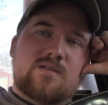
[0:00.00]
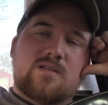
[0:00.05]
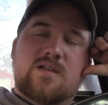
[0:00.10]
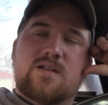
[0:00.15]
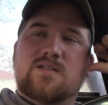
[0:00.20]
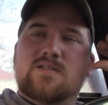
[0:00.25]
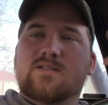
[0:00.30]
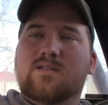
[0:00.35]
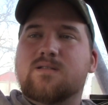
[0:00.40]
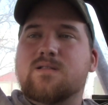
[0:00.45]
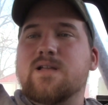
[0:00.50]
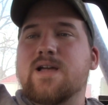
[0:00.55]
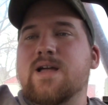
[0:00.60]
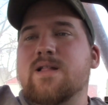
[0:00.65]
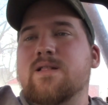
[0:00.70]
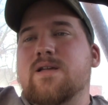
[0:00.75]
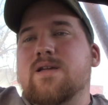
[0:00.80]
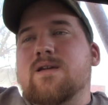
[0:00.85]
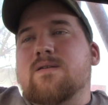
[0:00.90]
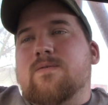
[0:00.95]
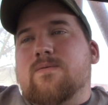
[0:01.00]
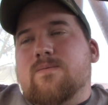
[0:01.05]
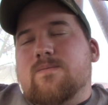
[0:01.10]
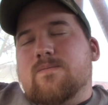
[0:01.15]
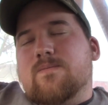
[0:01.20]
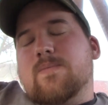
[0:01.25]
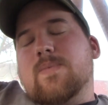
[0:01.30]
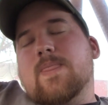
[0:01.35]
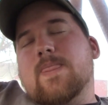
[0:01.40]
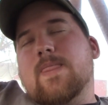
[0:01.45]
That's the Lely
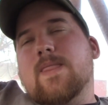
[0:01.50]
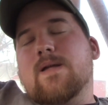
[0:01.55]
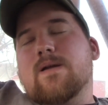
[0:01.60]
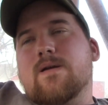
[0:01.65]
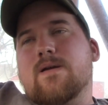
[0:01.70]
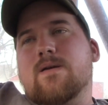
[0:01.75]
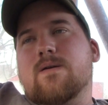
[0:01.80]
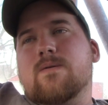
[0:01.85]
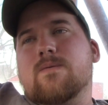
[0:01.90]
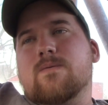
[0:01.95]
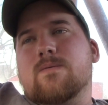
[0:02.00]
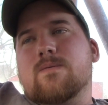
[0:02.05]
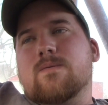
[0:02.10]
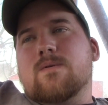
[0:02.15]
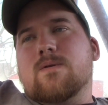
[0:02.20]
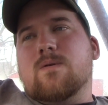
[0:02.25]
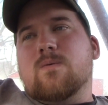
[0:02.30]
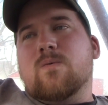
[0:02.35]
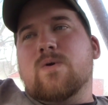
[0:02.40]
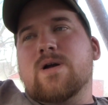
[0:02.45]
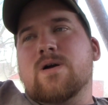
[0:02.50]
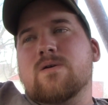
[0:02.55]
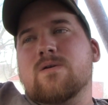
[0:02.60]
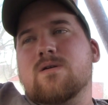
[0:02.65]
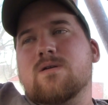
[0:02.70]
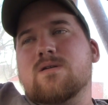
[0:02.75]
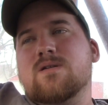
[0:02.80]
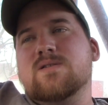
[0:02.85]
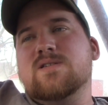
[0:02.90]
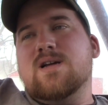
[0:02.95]
uh, or
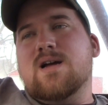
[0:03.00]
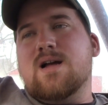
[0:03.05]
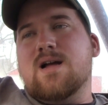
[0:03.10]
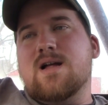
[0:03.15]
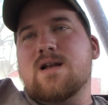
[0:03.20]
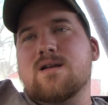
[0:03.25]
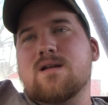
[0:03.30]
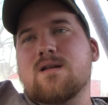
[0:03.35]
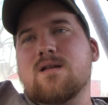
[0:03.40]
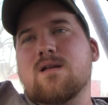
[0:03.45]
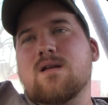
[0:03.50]
Welger design.